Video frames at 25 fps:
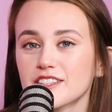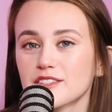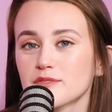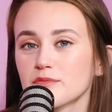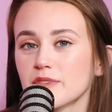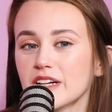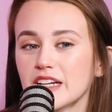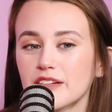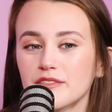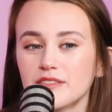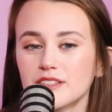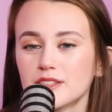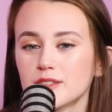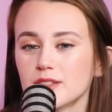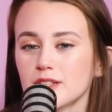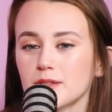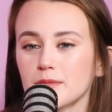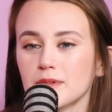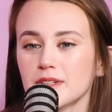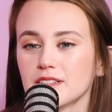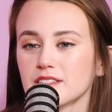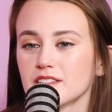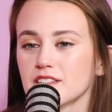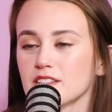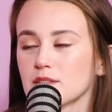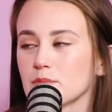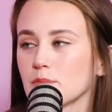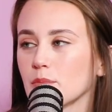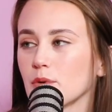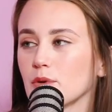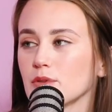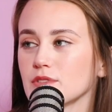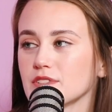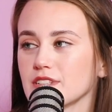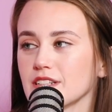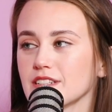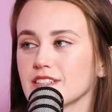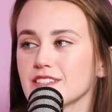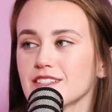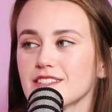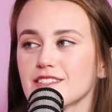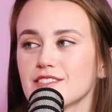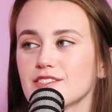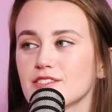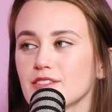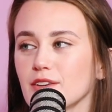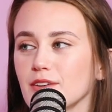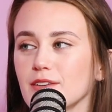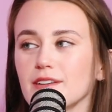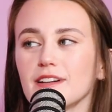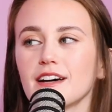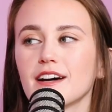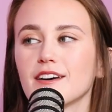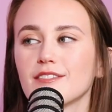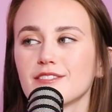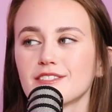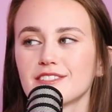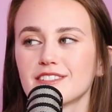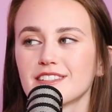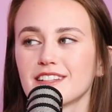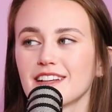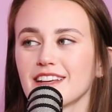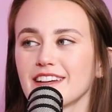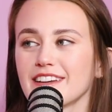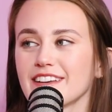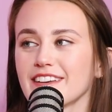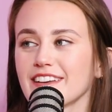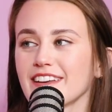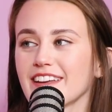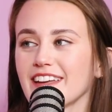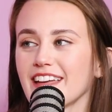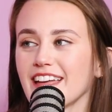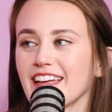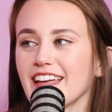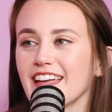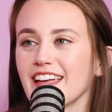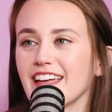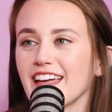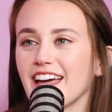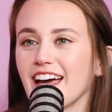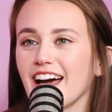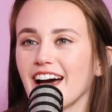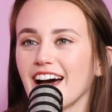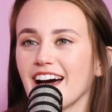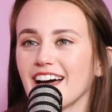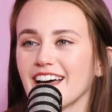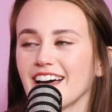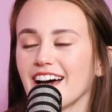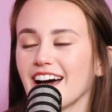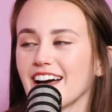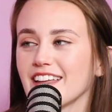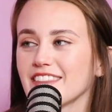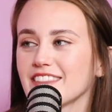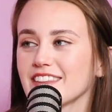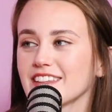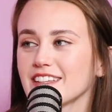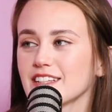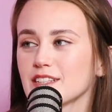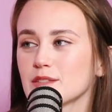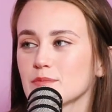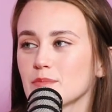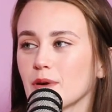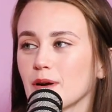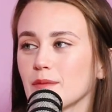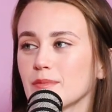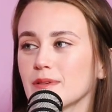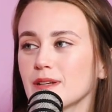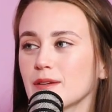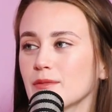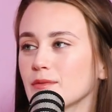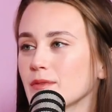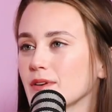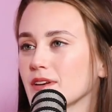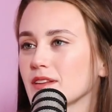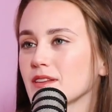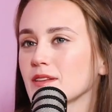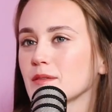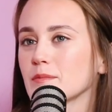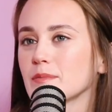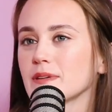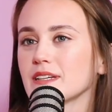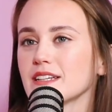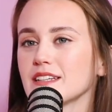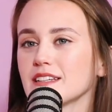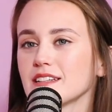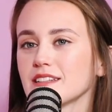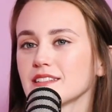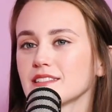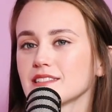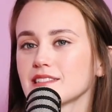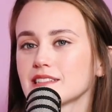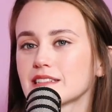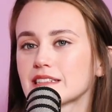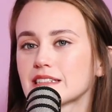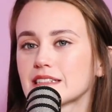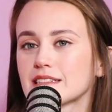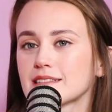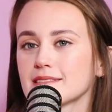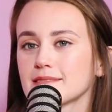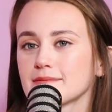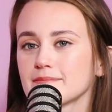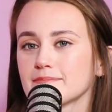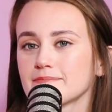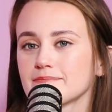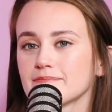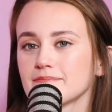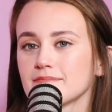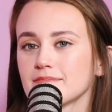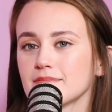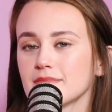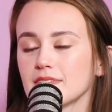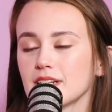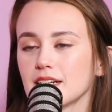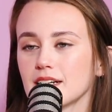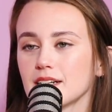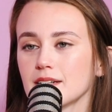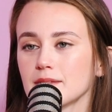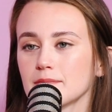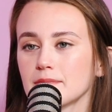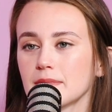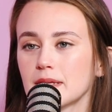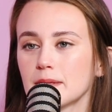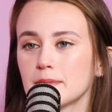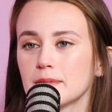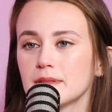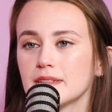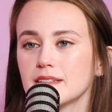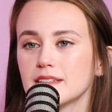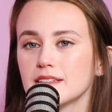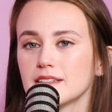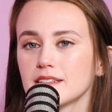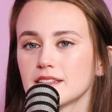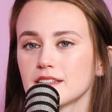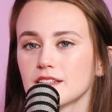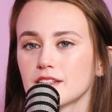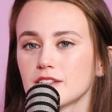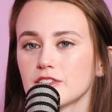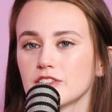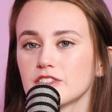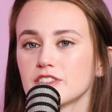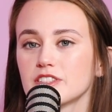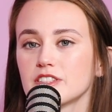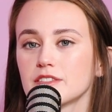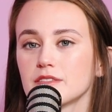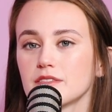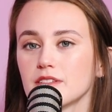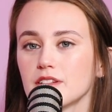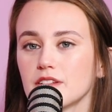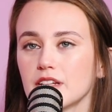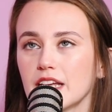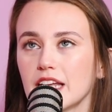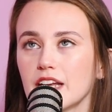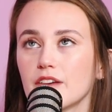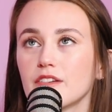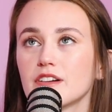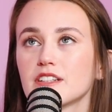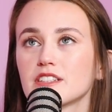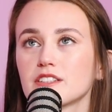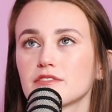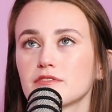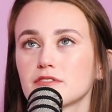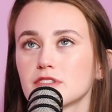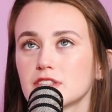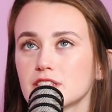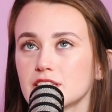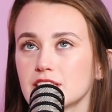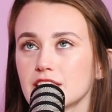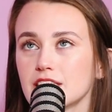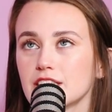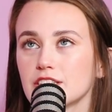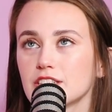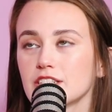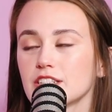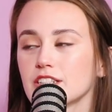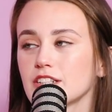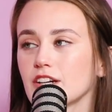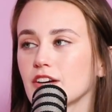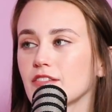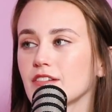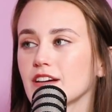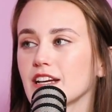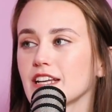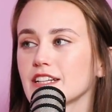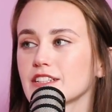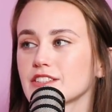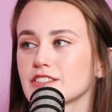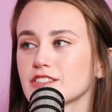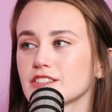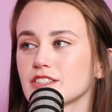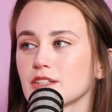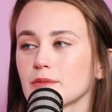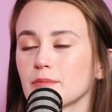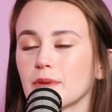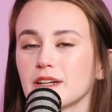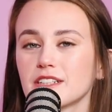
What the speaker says: Whenever we talk about sport, I just zone out. Like, I think it's probably one of the biggest, maybe, areas of contention in our relationship.